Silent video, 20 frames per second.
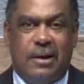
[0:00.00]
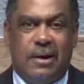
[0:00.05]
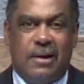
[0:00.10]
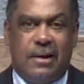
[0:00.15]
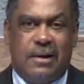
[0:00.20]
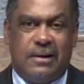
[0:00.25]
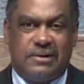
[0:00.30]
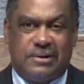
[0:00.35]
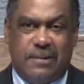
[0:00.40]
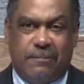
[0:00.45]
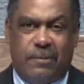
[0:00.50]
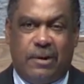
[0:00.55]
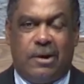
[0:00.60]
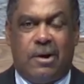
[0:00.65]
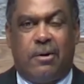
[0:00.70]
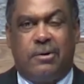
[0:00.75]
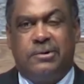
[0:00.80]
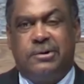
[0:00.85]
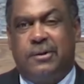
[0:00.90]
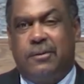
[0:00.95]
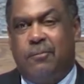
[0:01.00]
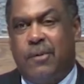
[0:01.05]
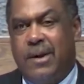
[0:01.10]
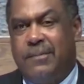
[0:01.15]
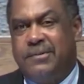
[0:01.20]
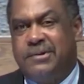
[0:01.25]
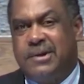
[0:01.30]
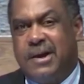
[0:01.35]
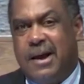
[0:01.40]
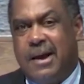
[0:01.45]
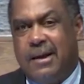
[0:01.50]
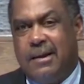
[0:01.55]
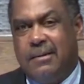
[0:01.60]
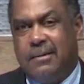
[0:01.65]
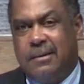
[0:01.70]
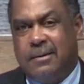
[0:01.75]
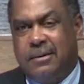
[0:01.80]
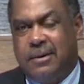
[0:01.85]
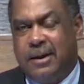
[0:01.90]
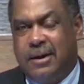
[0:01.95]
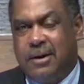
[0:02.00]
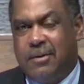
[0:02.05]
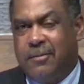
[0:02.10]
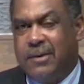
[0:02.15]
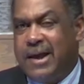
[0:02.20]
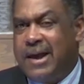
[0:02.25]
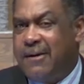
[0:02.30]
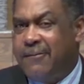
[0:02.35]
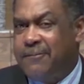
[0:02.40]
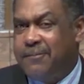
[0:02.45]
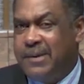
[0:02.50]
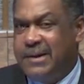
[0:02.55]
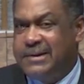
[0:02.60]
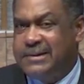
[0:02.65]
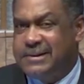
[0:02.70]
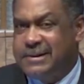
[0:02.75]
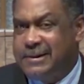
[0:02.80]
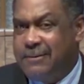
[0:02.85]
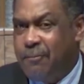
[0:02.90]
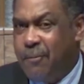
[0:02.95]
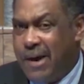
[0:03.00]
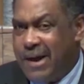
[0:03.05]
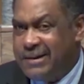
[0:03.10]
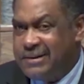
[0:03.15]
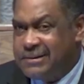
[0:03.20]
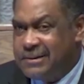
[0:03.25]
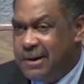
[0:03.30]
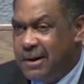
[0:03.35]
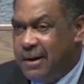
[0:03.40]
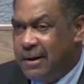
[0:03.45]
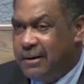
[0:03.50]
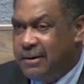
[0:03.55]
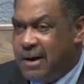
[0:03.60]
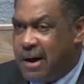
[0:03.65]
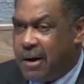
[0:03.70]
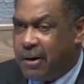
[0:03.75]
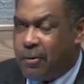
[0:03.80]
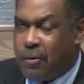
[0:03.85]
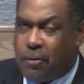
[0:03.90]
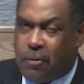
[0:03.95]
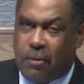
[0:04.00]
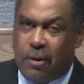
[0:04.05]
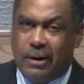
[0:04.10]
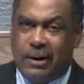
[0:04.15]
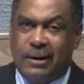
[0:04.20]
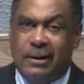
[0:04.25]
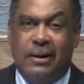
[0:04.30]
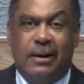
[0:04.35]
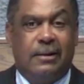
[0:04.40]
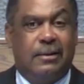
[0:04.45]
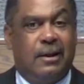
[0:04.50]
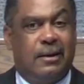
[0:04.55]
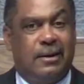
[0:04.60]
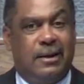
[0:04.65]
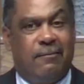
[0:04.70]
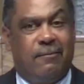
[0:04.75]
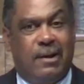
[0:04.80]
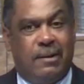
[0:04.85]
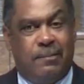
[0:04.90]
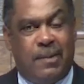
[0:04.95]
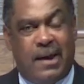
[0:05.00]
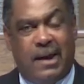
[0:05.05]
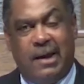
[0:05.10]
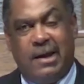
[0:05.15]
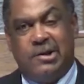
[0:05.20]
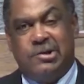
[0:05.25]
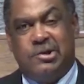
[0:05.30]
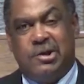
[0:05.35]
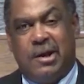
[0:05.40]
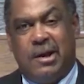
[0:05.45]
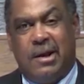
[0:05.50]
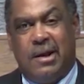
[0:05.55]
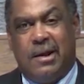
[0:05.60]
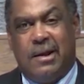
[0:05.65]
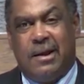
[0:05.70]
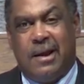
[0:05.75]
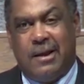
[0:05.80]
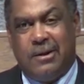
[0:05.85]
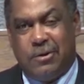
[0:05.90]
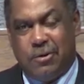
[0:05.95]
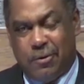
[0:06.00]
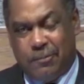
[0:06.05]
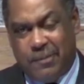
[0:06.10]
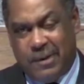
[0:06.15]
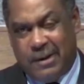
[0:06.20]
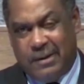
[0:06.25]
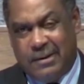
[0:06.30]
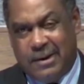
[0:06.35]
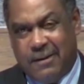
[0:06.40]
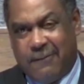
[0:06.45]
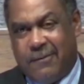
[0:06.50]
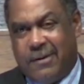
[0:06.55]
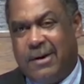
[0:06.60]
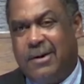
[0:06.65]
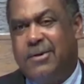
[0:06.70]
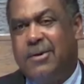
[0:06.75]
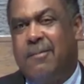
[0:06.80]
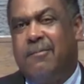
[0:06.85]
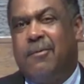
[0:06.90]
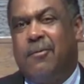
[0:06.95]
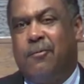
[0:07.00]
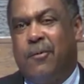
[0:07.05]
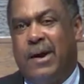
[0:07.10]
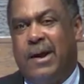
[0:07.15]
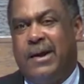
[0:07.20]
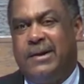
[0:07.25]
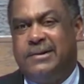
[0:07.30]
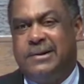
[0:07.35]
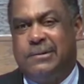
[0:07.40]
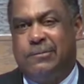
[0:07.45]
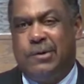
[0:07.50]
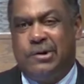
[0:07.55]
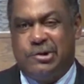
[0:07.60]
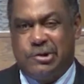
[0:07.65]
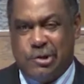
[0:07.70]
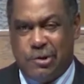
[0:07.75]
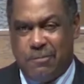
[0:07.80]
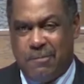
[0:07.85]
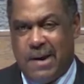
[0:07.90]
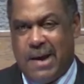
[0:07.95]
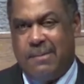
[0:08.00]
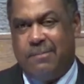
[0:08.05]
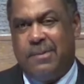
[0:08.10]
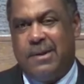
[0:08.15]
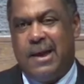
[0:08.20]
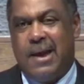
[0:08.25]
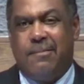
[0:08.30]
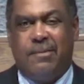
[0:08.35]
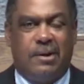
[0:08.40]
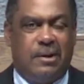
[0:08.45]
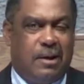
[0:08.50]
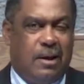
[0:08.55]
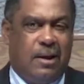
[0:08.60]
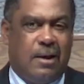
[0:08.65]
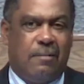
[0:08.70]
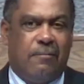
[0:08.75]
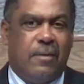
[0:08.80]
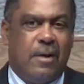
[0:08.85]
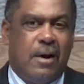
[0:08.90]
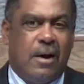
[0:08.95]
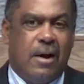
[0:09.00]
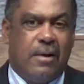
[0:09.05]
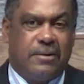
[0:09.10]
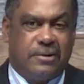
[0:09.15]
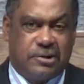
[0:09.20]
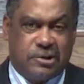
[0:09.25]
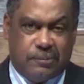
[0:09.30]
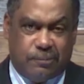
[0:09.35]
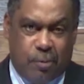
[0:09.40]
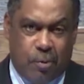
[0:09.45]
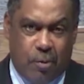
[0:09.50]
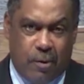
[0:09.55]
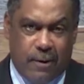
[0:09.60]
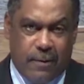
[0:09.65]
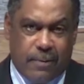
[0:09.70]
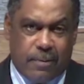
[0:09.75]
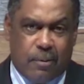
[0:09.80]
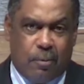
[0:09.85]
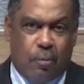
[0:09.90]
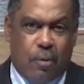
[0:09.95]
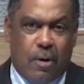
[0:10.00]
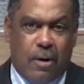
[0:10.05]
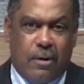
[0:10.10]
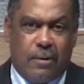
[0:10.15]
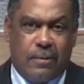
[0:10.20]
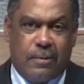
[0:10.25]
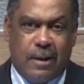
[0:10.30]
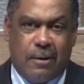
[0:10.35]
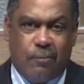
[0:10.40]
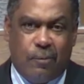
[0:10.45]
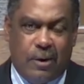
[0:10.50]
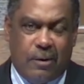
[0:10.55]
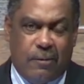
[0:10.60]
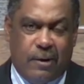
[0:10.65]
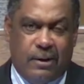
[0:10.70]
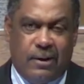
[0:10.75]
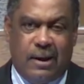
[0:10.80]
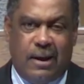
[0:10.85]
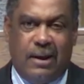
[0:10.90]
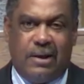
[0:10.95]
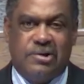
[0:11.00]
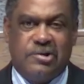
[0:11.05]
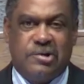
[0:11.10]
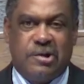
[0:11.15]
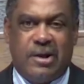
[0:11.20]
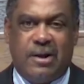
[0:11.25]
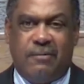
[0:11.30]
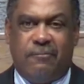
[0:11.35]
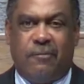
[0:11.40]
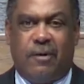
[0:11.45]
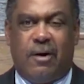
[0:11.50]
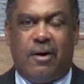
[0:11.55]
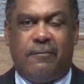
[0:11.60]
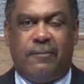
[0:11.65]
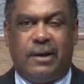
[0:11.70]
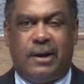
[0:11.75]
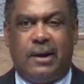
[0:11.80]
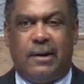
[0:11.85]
simply go to the website, click on fbcwest.org, click the giving page, and you'll be given a number of ways in which you might be able to give to support the work that we're engaged and involved in.